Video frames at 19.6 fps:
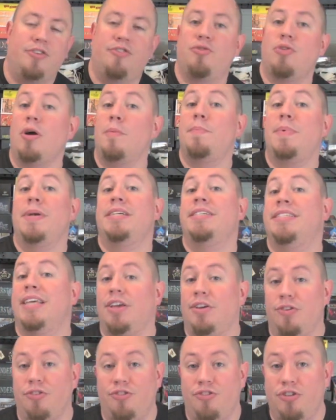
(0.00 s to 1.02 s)
trump is
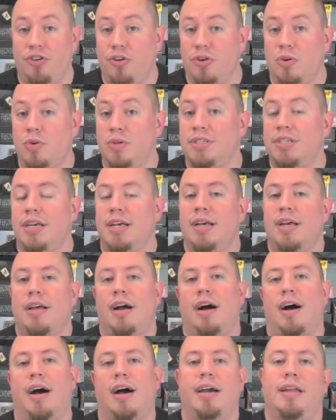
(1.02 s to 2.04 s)
that you choose.
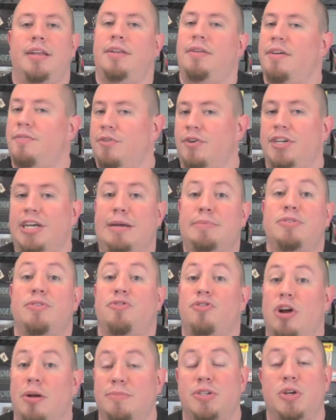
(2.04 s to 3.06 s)
And different types
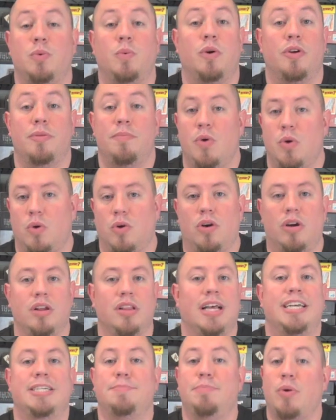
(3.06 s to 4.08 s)
of trumps are worth more or
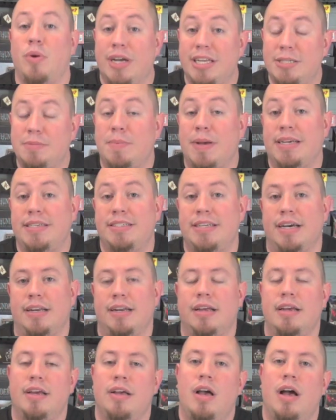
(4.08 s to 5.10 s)
less points based
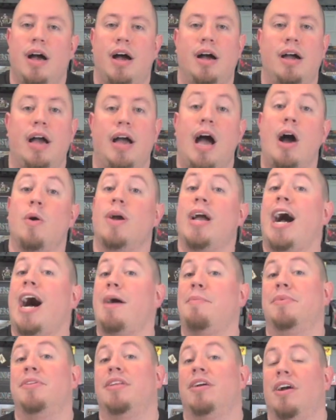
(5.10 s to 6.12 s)
on how
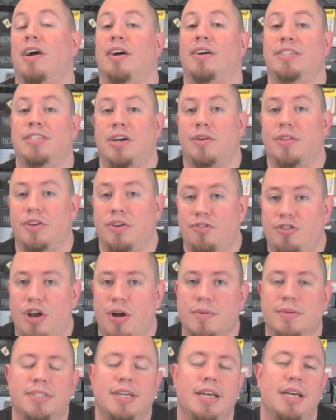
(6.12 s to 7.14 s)
common the cards are that you
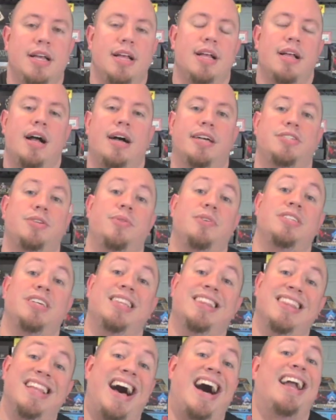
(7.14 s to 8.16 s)
chose. So there's a
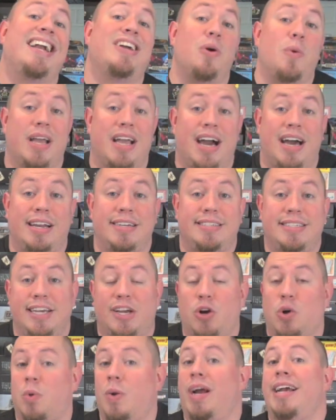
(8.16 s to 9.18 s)
lot going on. It's a
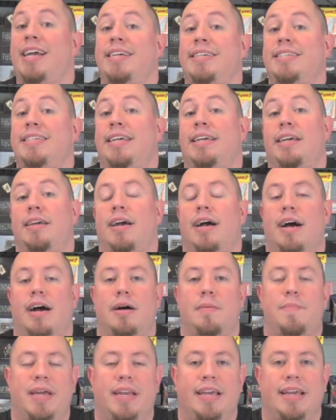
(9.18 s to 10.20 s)
crazy
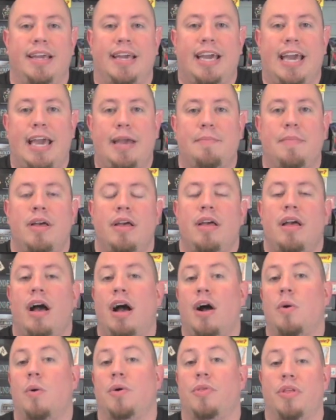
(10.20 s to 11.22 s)
bidding game
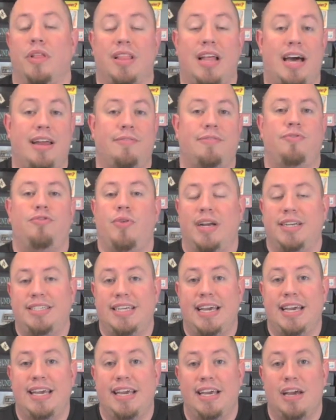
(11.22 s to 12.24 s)
with a lot of
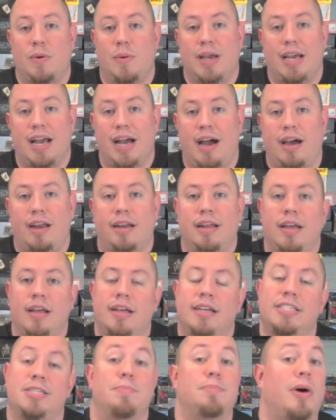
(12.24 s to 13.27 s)
trick-taking going on,
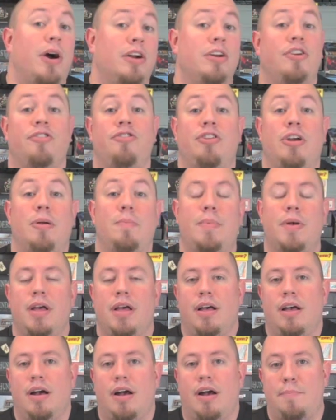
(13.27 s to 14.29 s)
some partnership
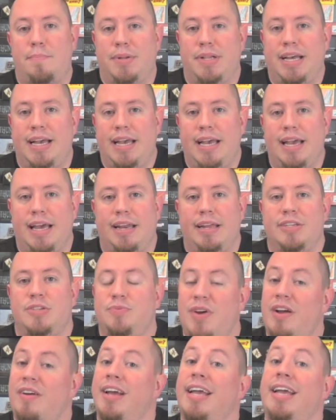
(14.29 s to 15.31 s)
play, and it's
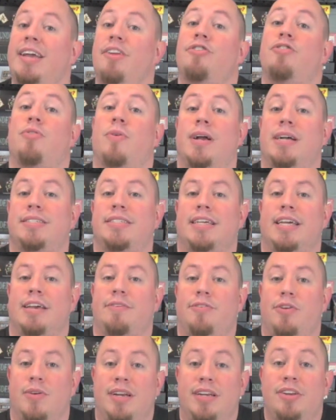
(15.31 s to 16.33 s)
very interesting.
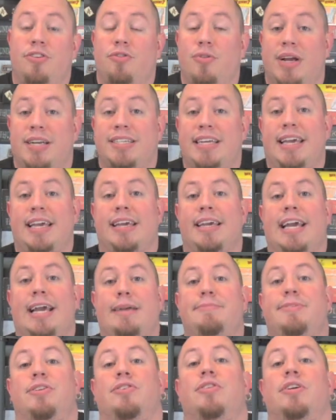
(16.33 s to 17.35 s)
If you're into trick-taking
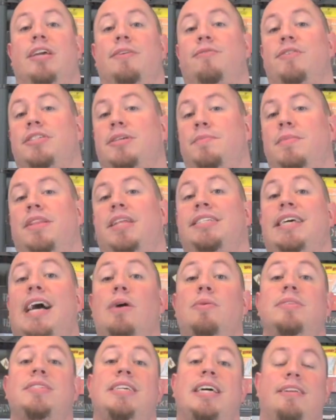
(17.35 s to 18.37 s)
games and you're looking for something that's
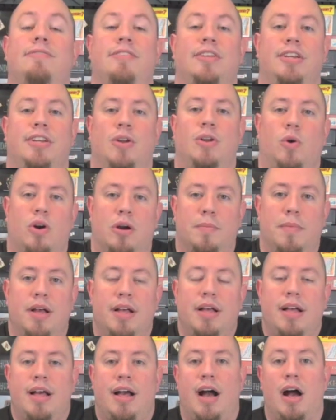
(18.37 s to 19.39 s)
outside of the norm
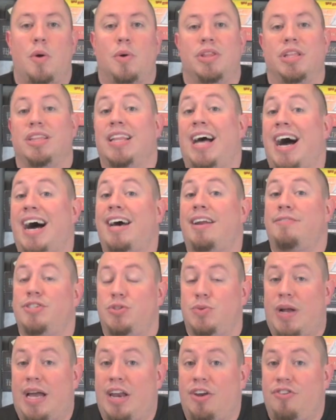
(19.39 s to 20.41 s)
with a lot of
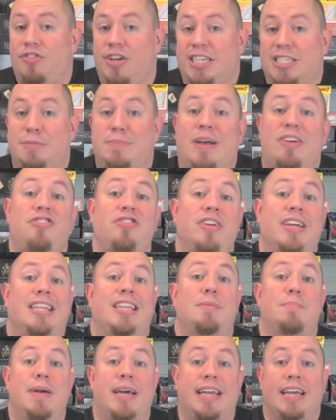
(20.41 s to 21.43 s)
strategy, especially
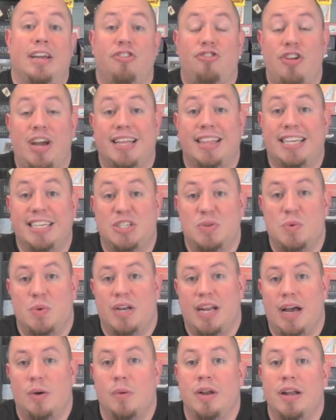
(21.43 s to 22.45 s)
in the bidding, check this
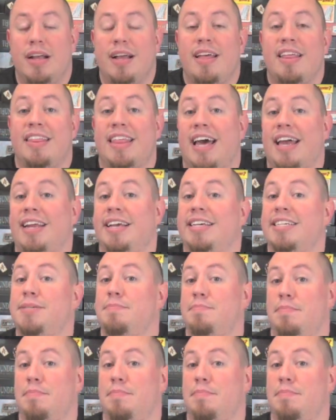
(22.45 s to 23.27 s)
one out. That is